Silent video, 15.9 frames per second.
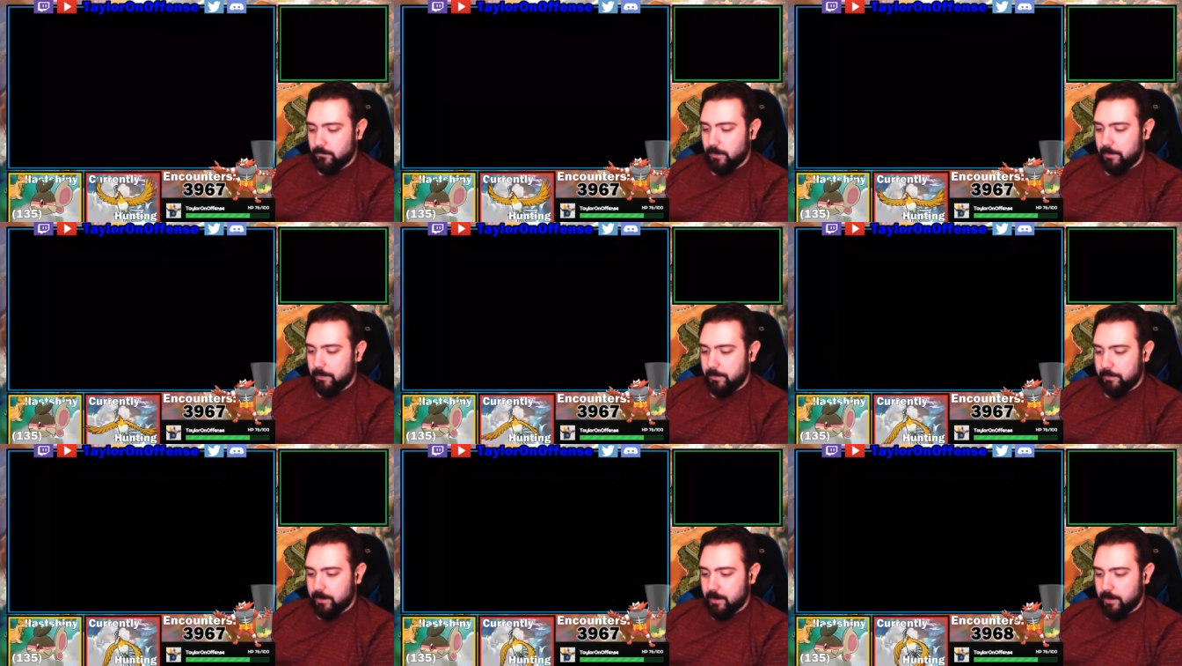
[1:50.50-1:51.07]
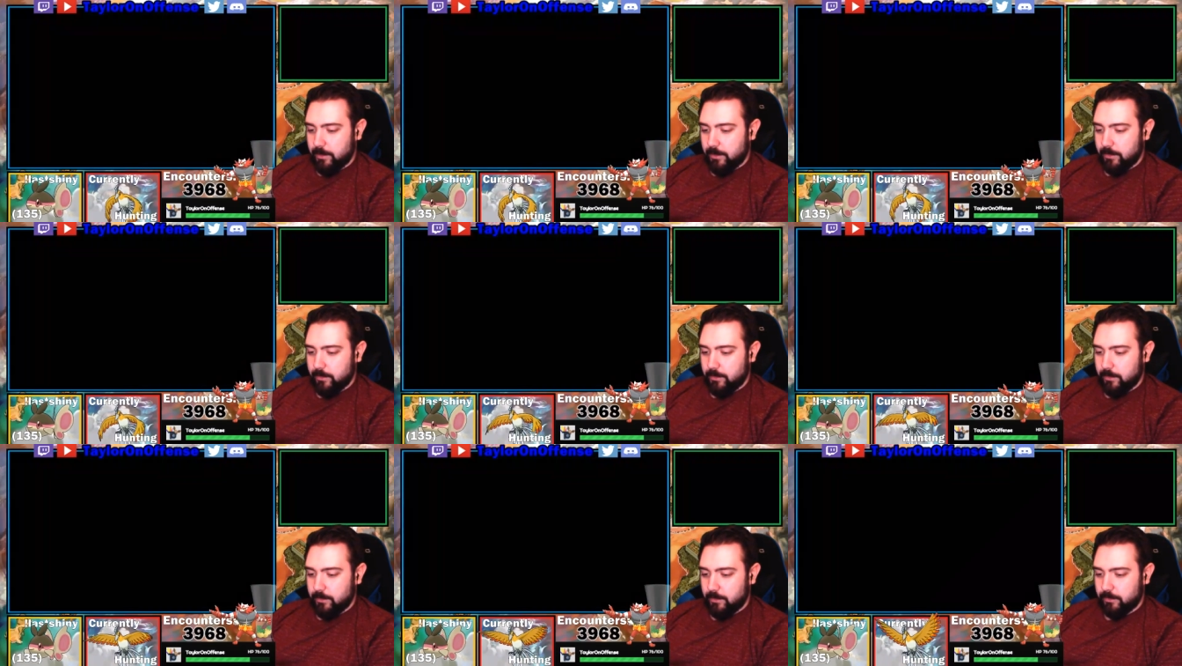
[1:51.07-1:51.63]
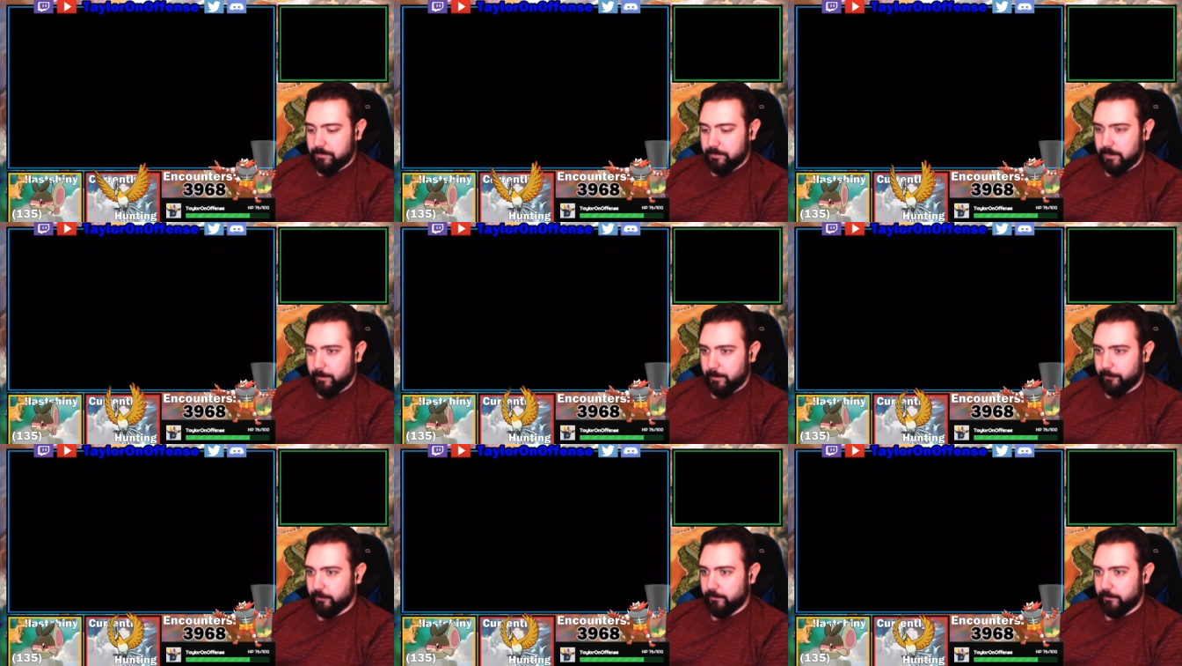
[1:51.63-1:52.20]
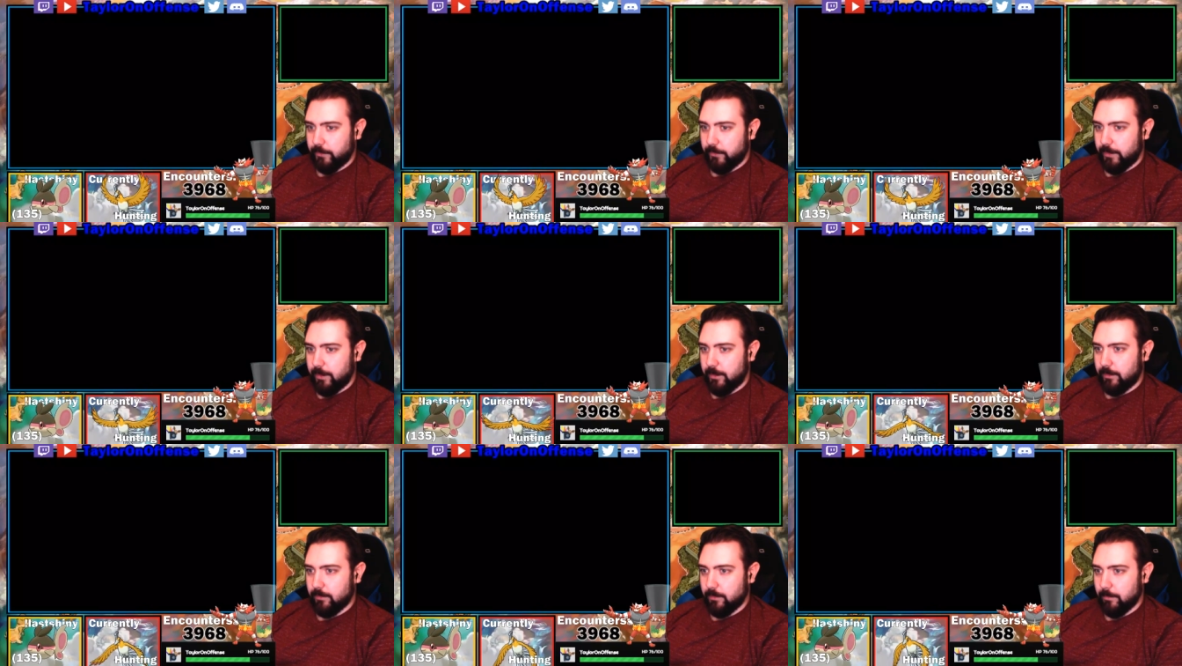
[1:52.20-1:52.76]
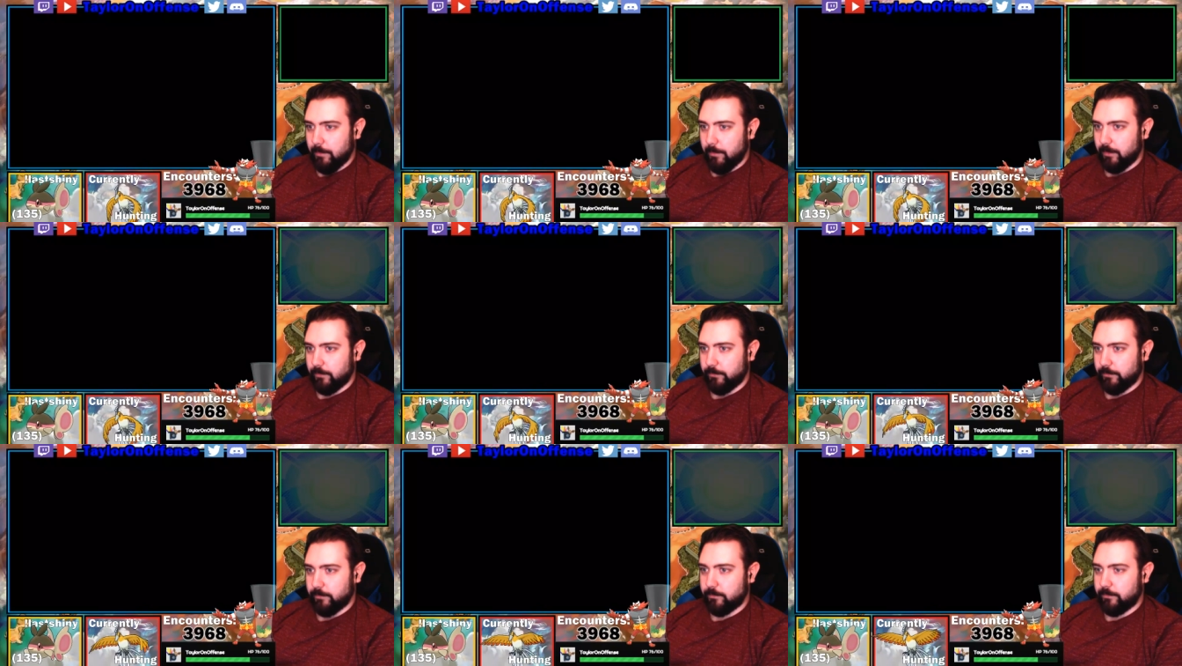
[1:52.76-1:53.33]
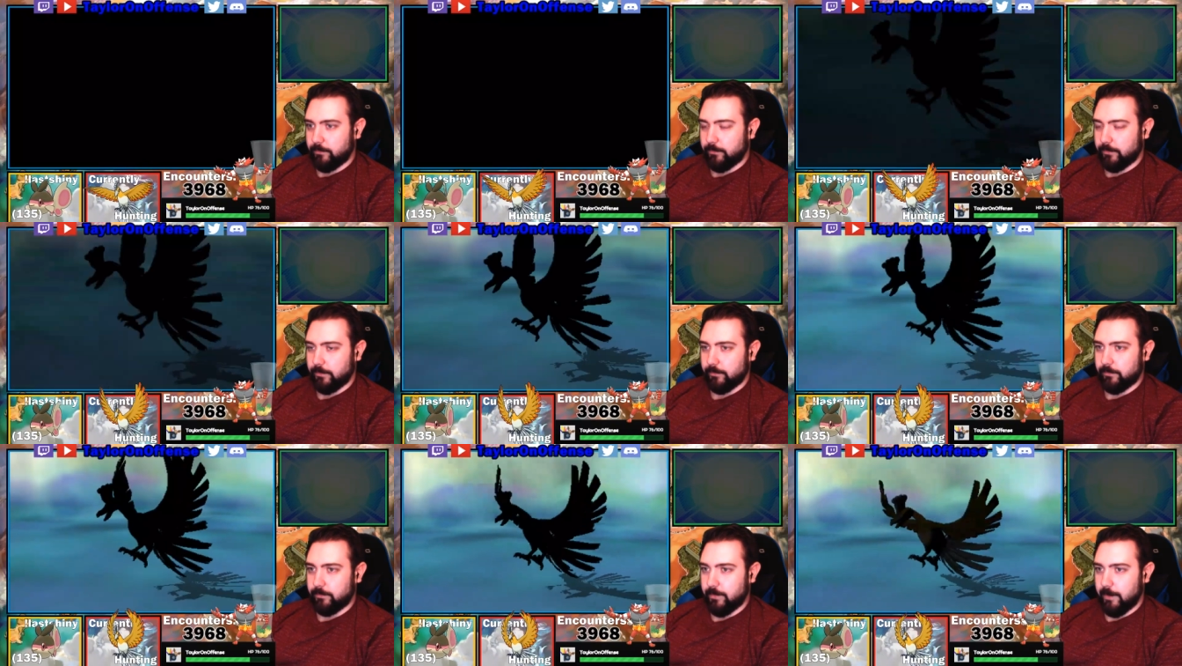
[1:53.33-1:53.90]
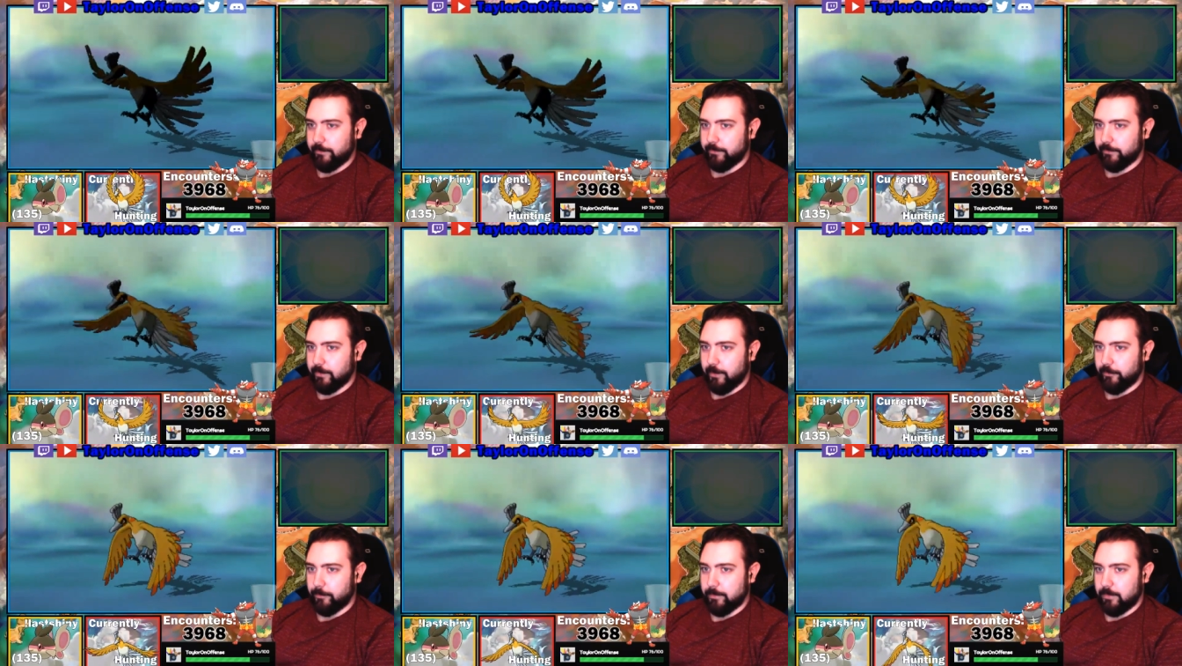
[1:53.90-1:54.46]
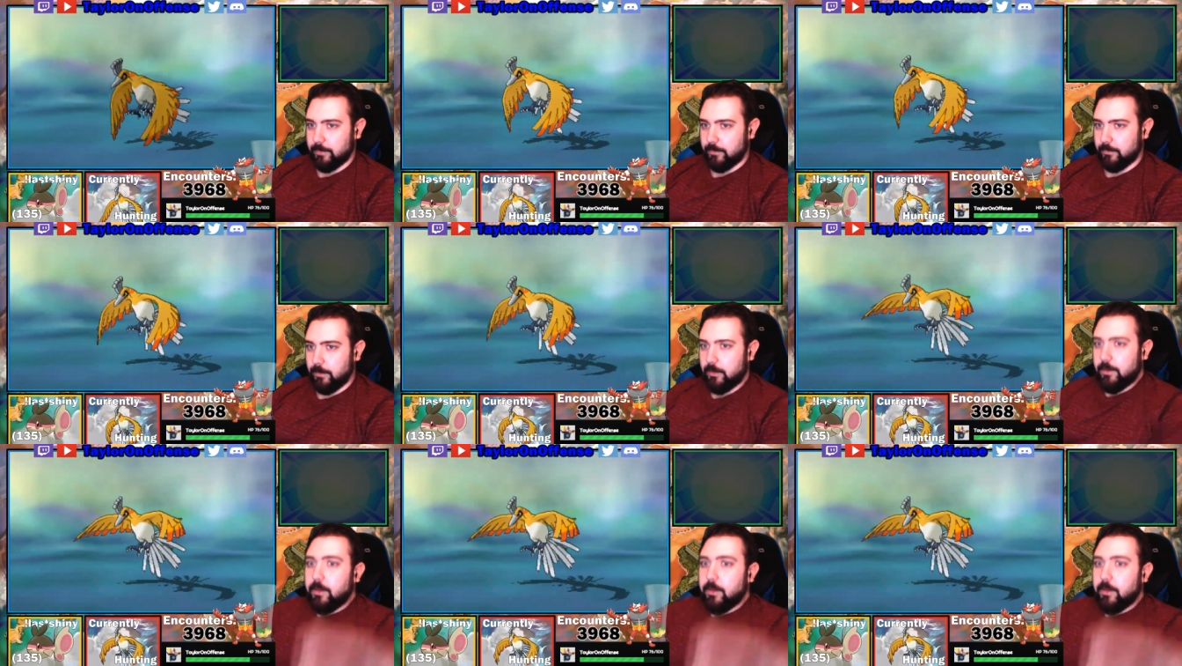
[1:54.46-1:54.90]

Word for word: I mean, Piggy, I kind of have to blame myself for the amount of days it has been.